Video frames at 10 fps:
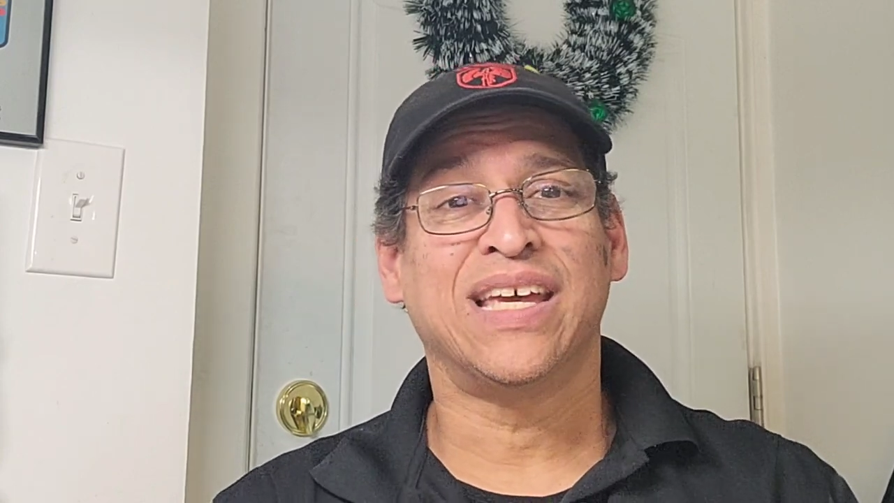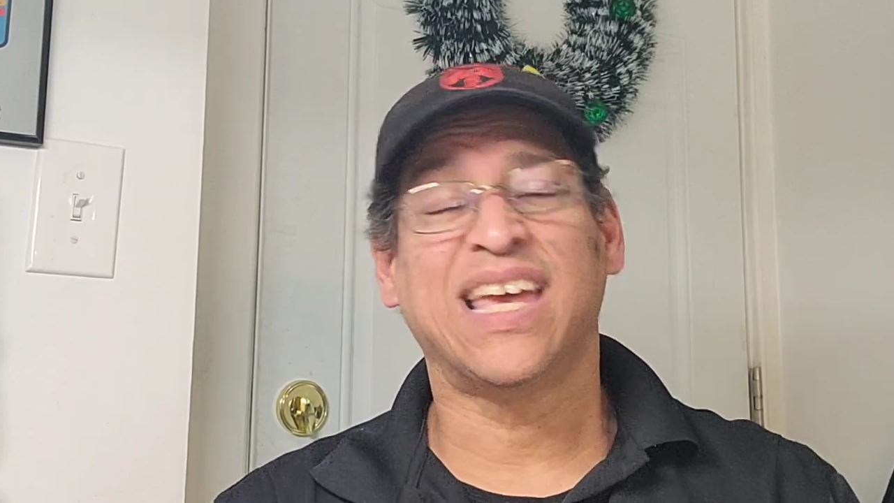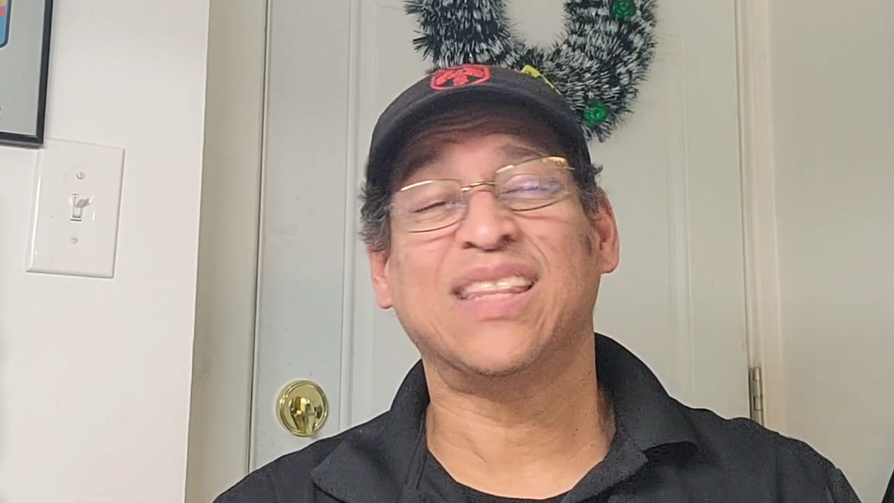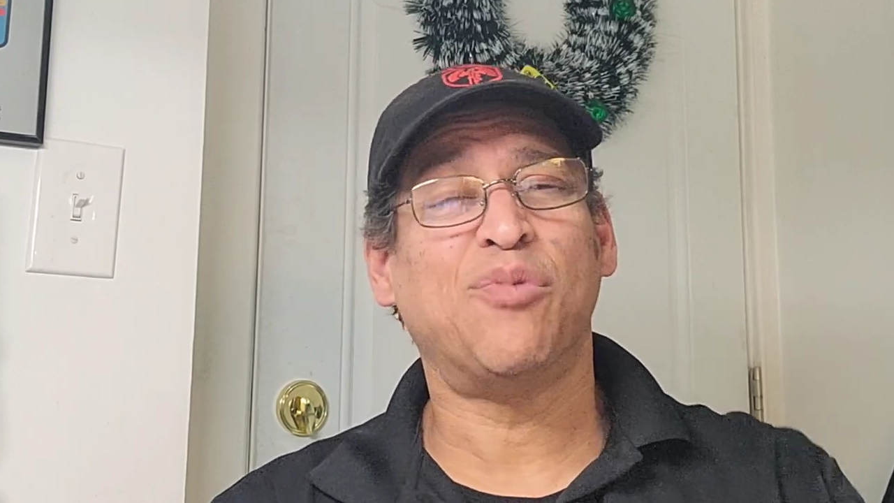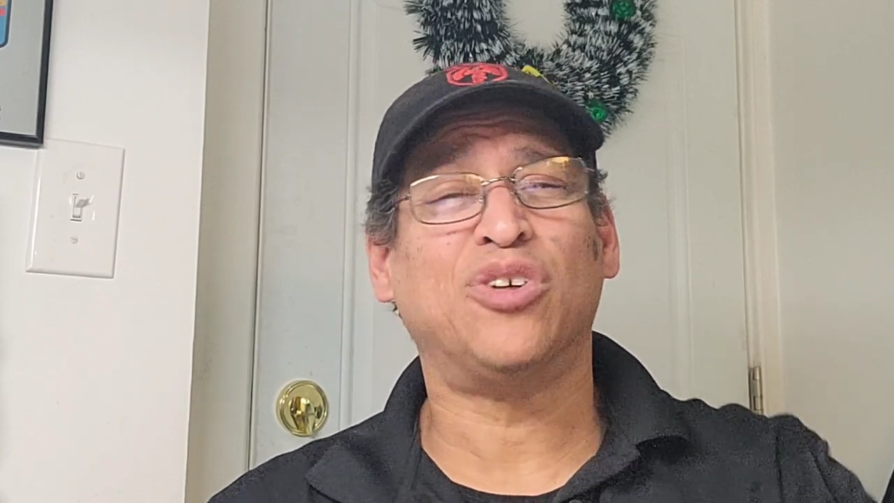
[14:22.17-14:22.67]

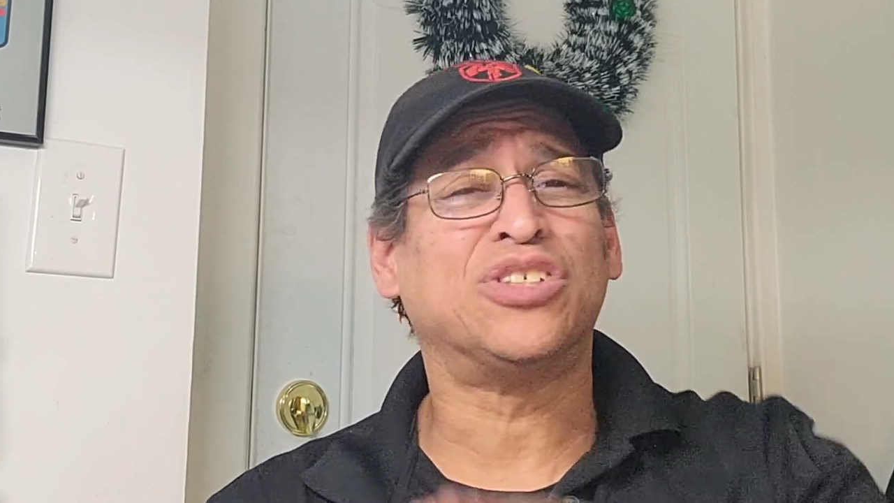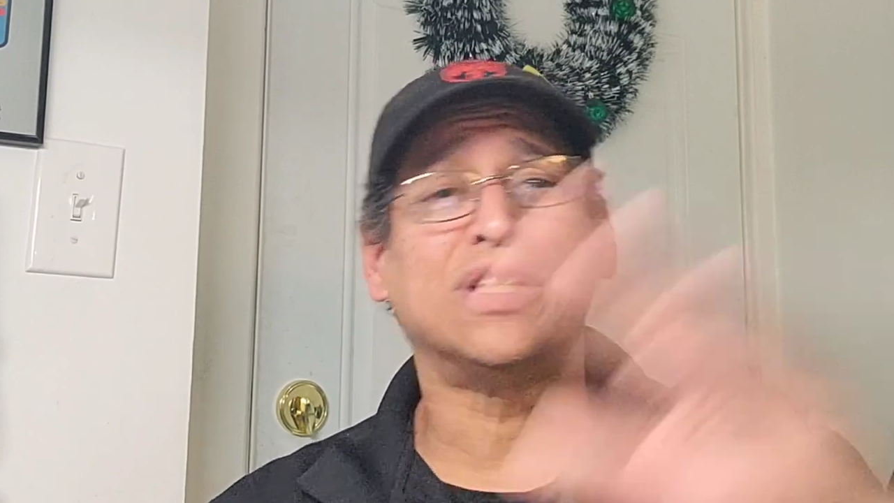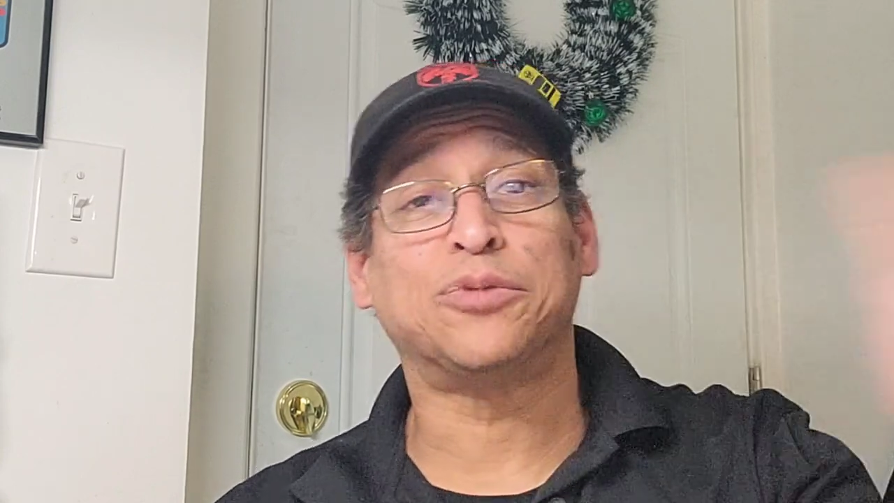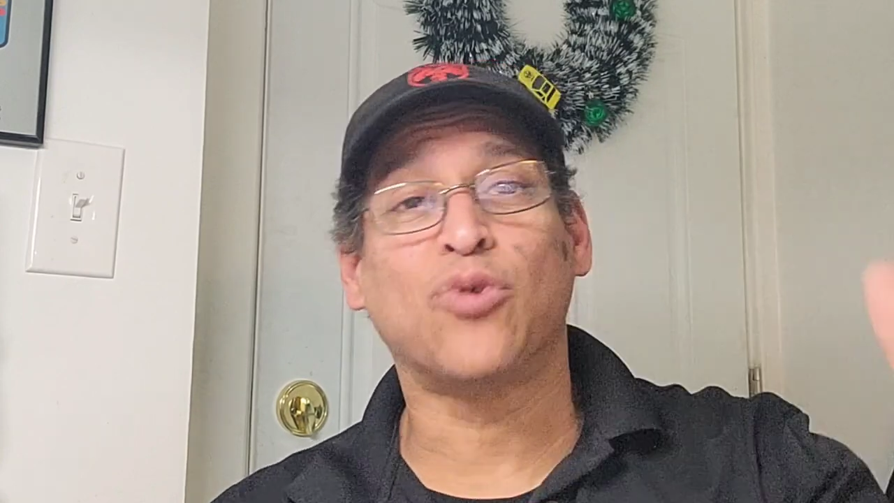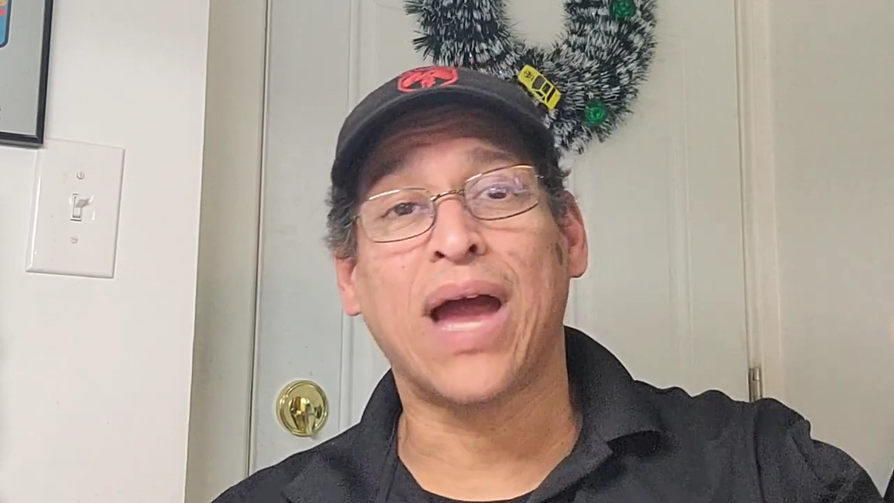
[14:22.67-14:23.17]
get them all to
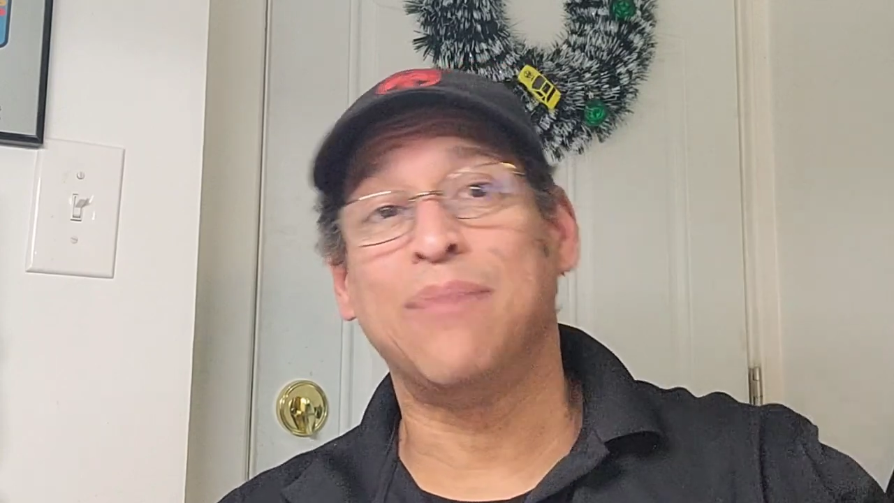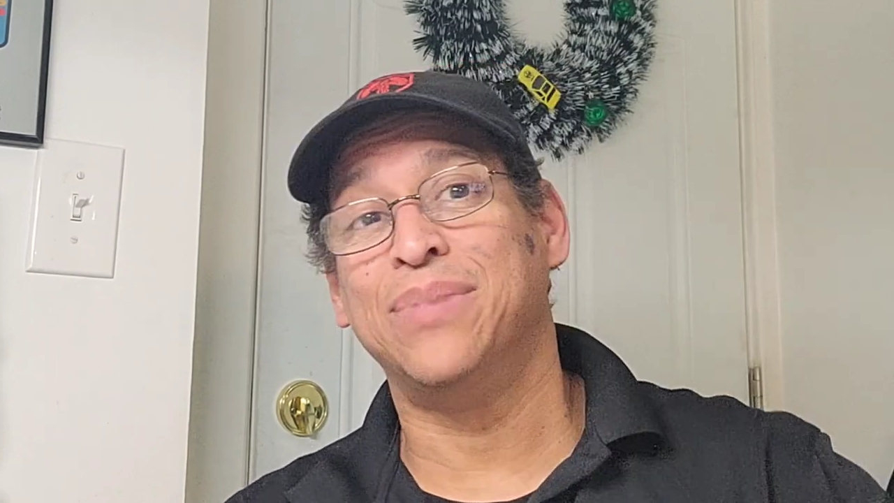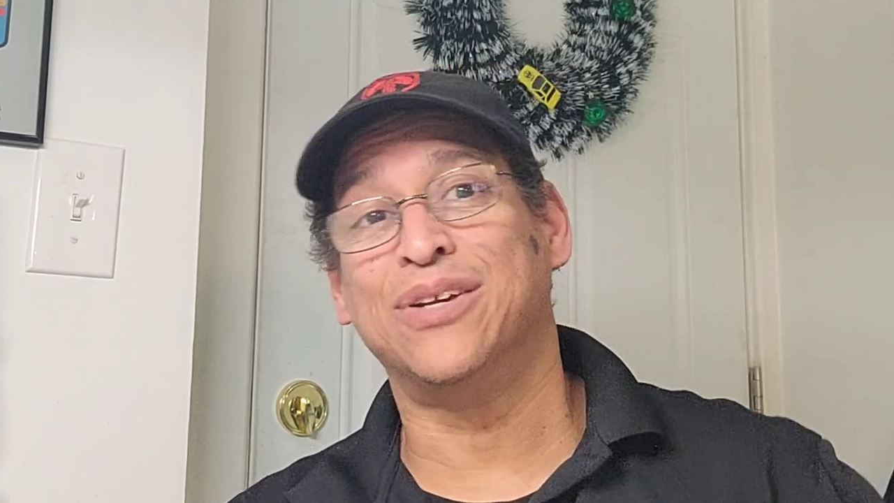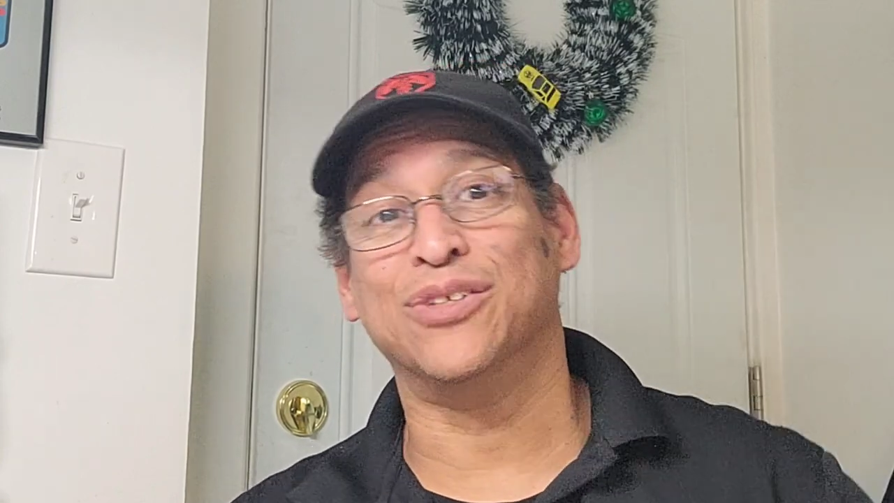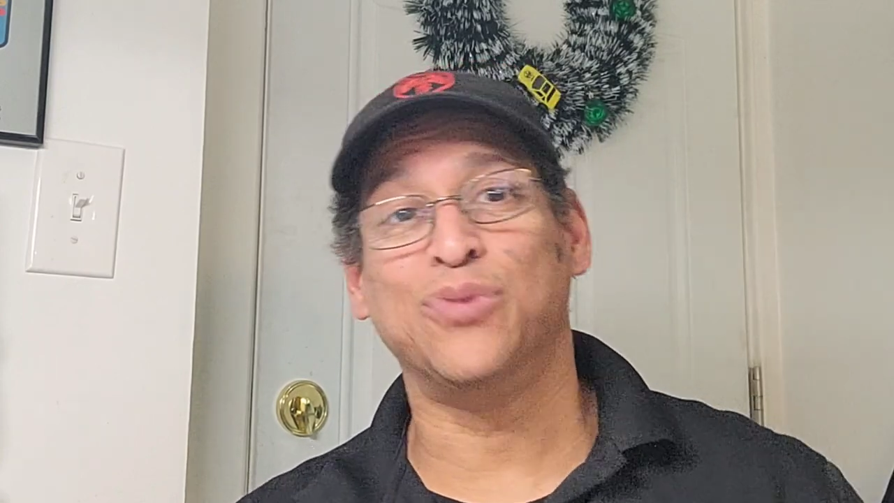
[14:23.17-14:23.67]
subscribe
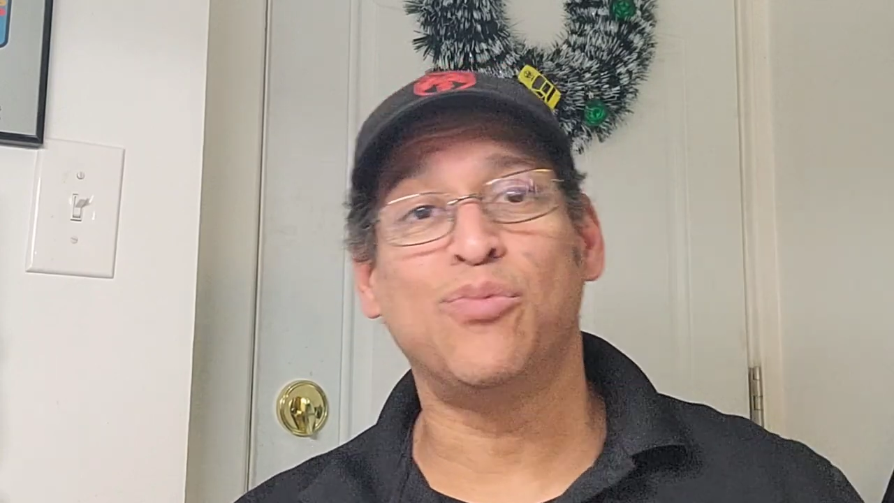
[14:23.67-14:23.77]
because we